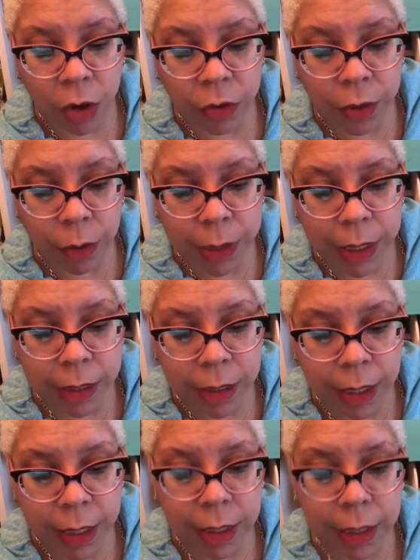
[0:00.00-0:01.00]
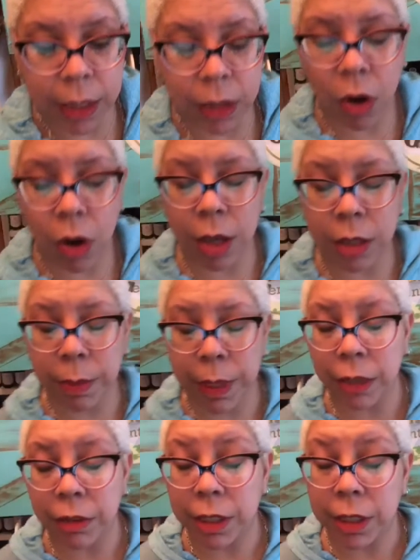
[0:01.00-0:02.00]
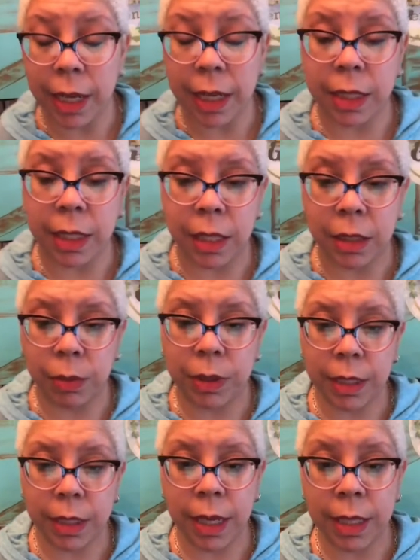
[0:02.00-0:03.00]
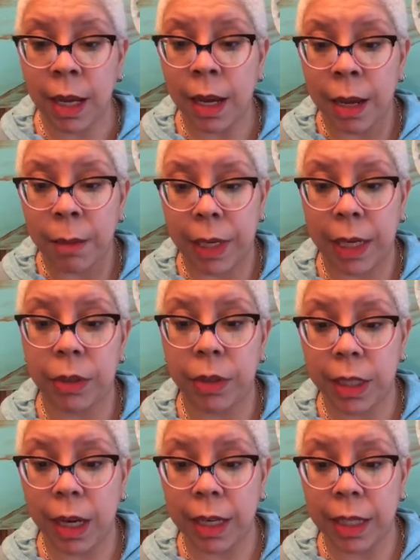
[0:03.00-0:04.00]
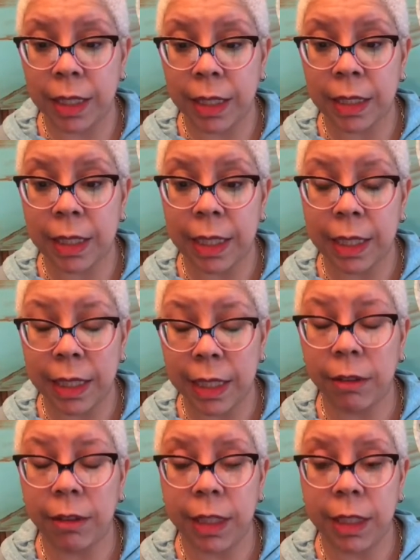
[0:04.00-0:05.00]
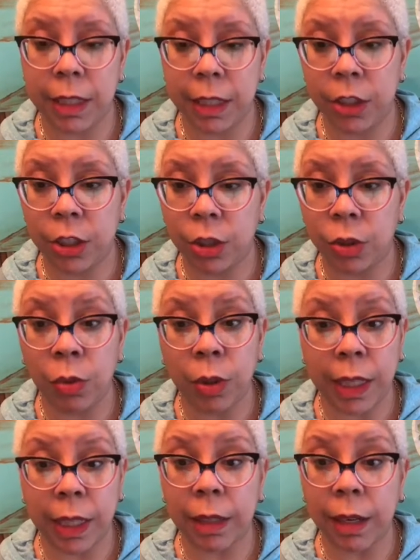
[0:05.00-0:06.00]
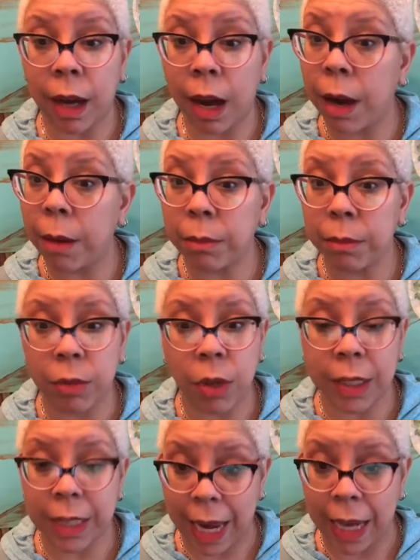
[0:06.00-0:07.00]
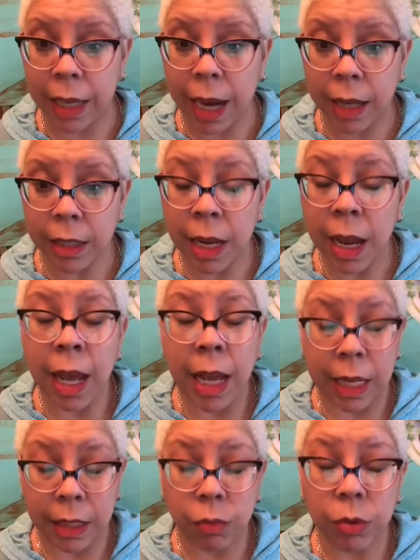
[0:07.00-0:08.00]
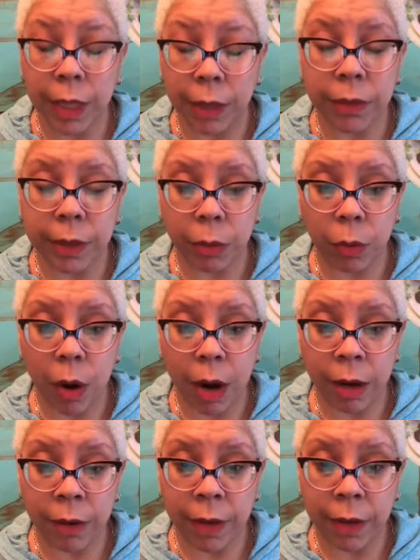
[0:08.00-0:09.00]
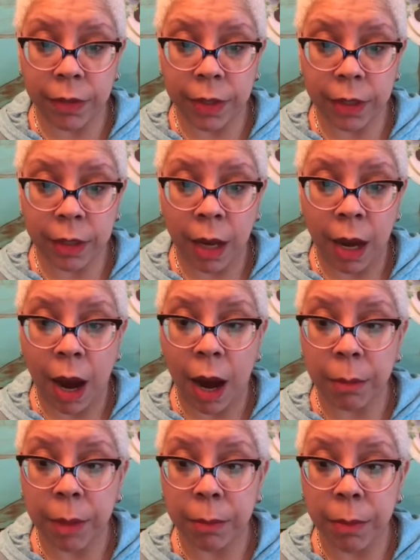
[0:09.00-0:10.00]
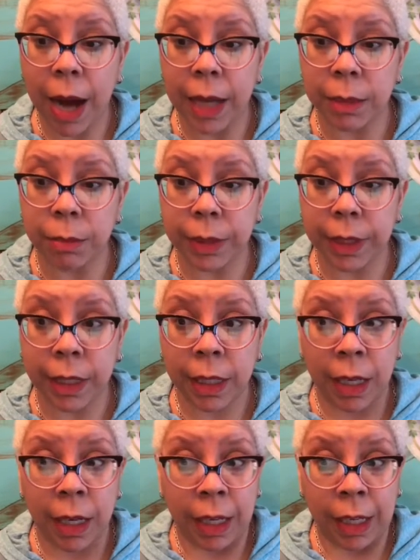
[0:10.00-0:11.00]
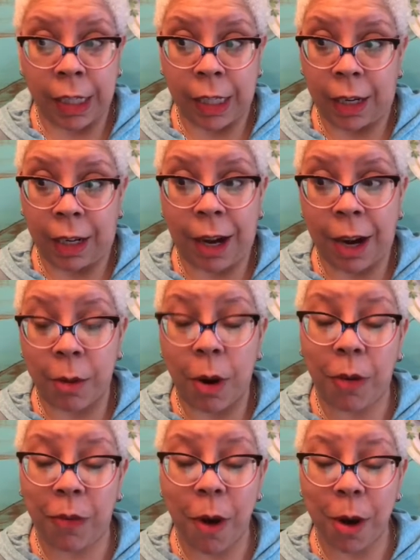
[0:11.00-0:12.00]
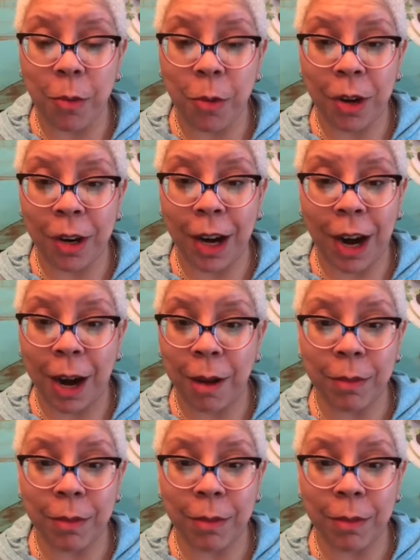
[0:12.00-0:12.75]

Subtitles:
also because nuts can cause pancreatitis. And as we discussed, pancreatitis is a serious issue in dogs and cats and will definitely require a vet visit and possibly far more